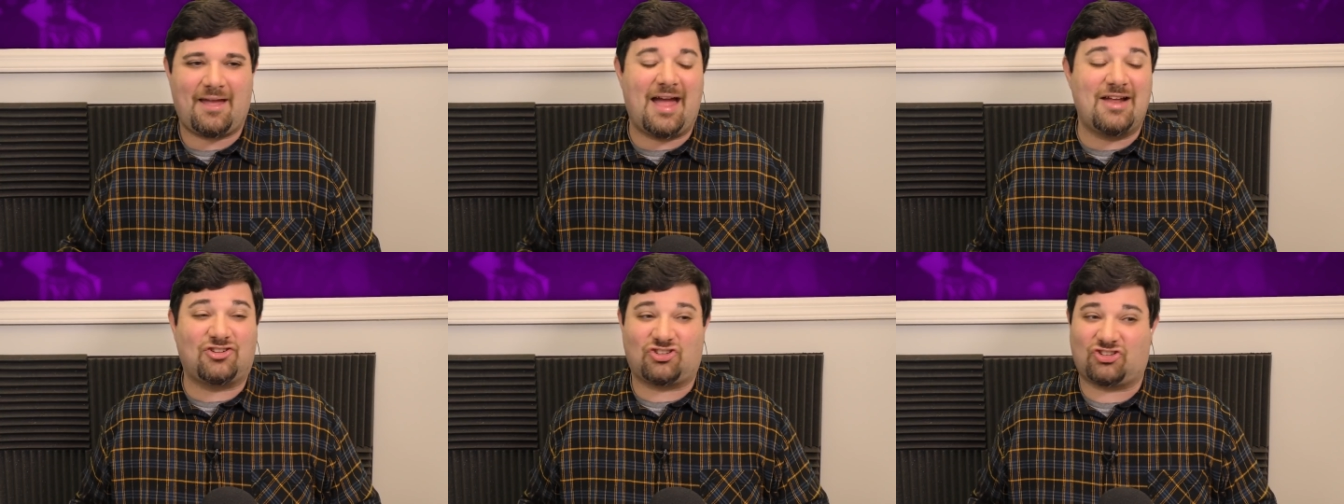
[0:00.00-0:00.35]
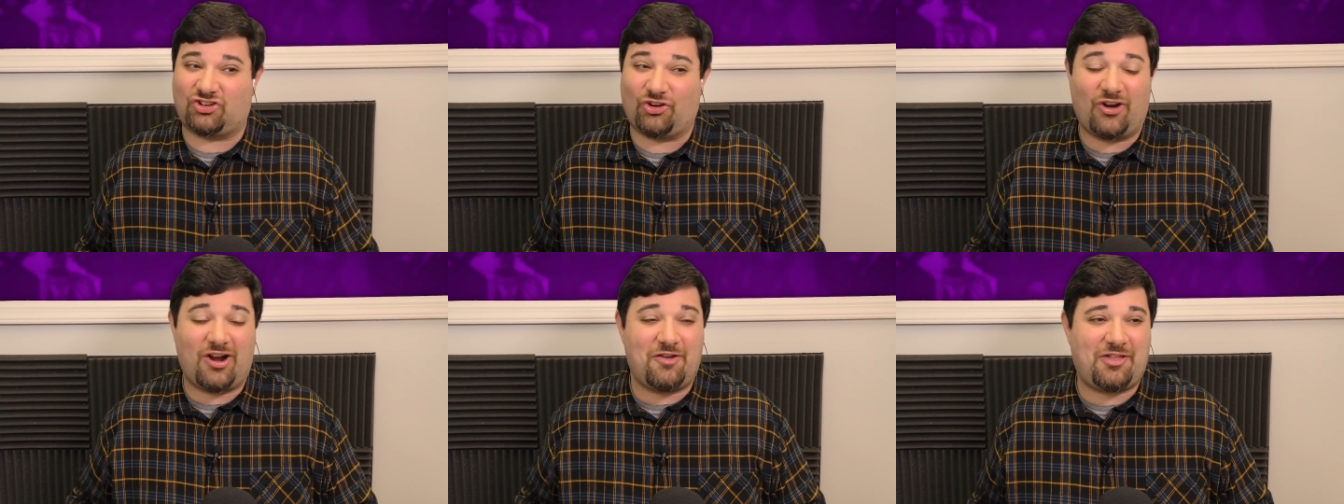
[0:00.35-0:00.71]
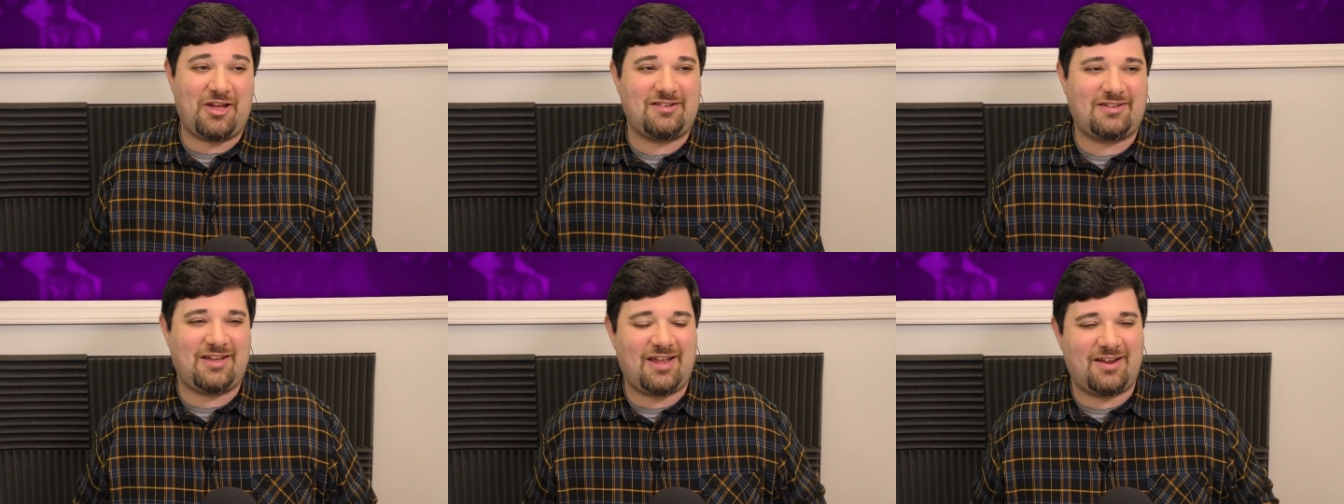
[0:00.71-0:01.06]
and sure enough,
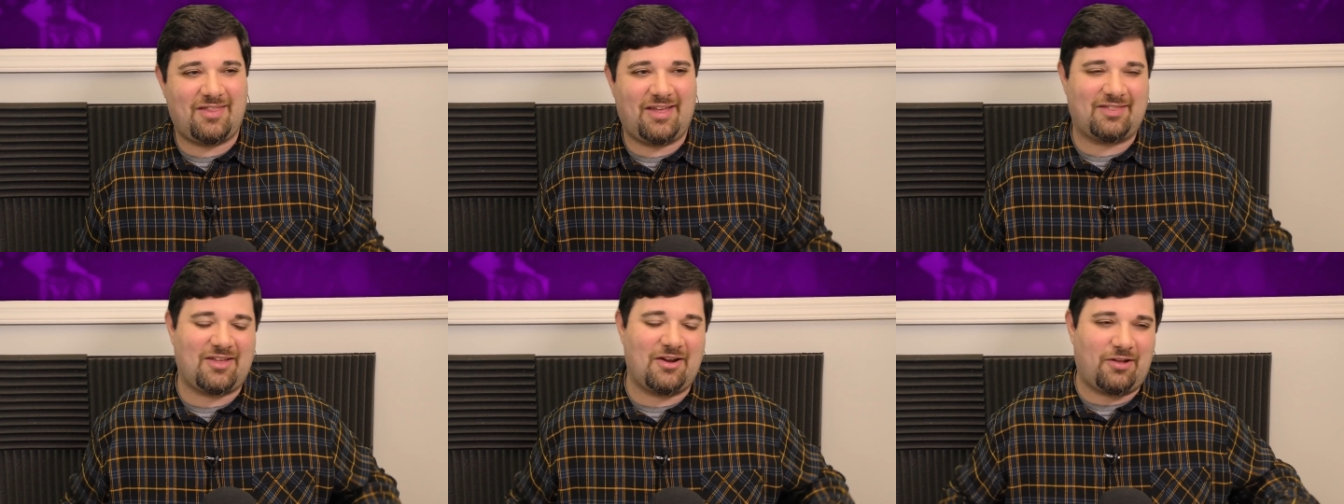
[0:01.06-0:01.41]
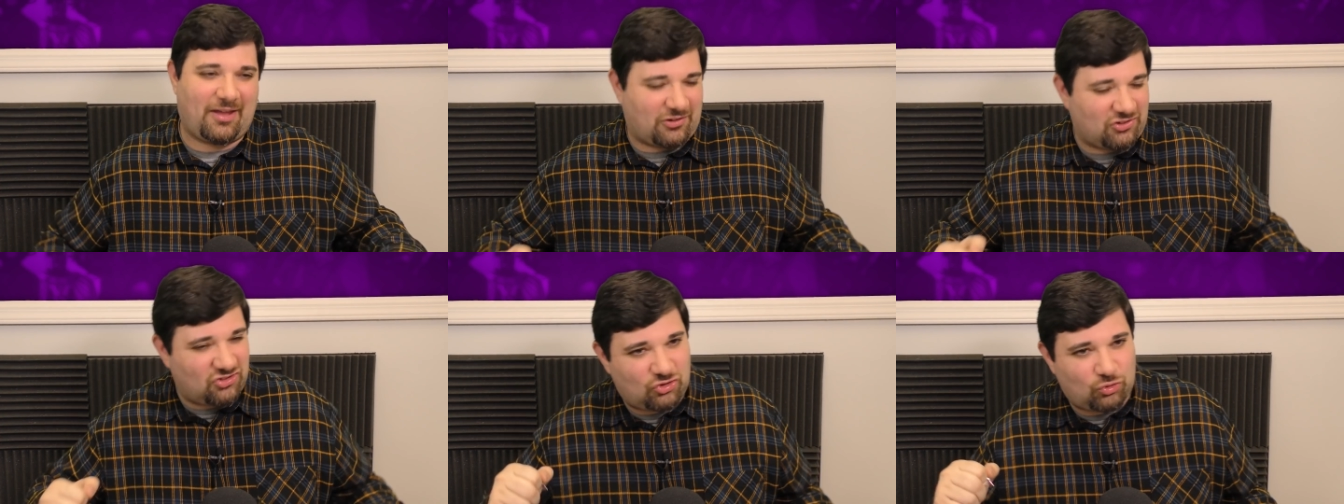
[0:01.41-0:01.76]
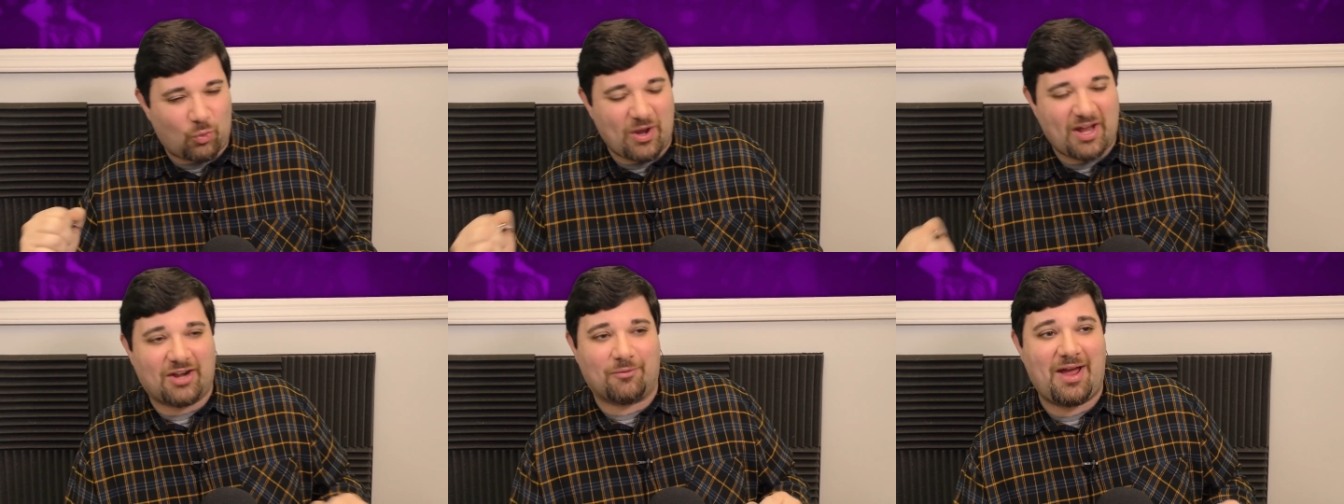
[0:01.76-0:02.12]
they did. And like, they were like
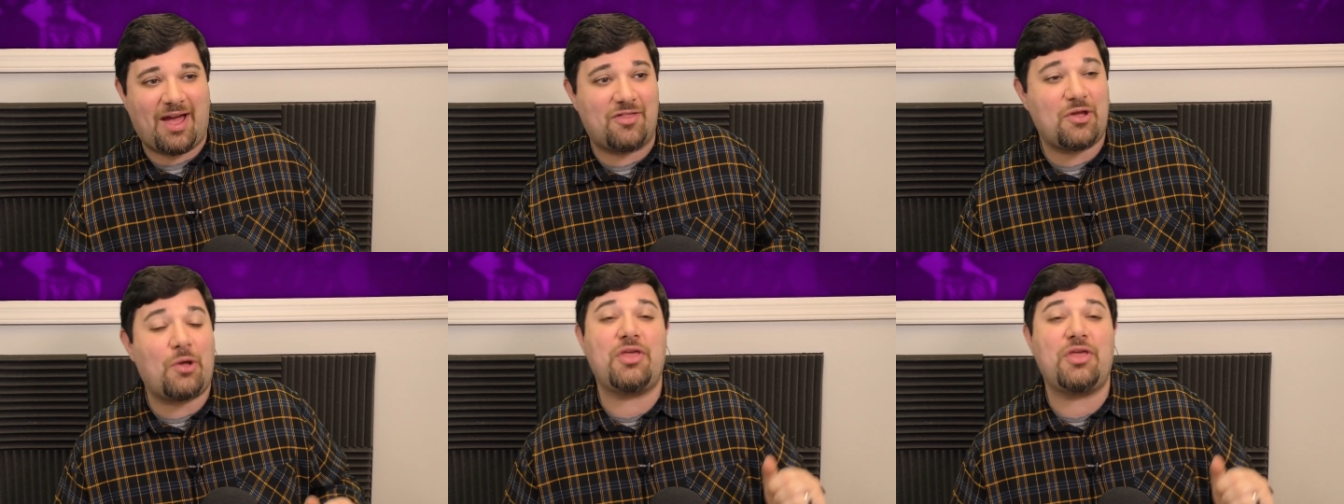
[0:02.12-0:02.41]
swinging around.